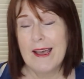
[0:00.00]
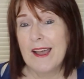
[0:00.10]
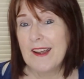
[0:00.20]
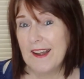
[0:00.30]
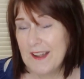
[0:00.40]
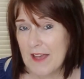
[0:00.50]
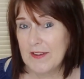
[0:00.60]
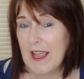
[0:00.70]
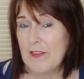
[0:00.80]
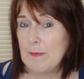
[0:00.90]
and I
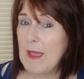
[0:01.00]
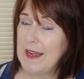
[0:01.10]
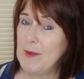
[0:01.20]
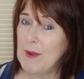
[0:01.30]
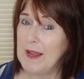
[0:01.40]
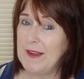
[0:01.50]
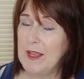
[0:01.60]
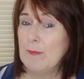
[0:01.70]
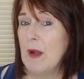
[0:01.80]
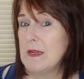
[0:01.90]
never get them anywhere
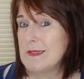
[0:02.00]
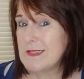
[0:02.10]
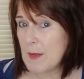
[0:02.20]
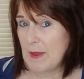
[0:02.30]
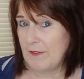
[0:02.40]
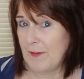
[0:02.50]
near my sewing